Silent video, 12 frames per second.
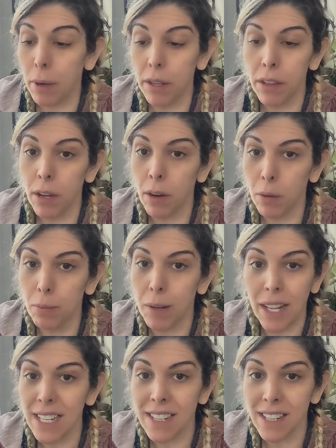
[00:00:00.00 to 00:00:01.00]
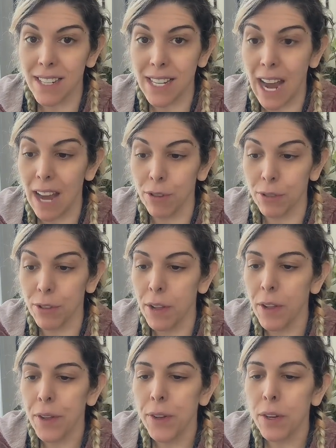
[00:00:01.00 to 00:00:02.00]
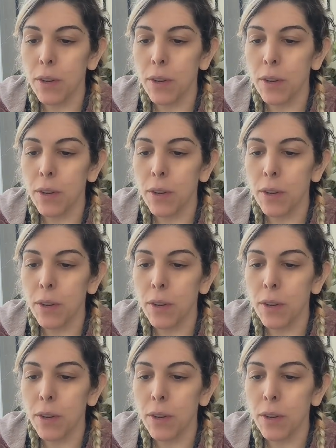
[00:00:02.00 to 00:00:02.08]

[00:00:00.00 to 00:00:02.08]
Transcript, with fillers: and burnt the whole place down.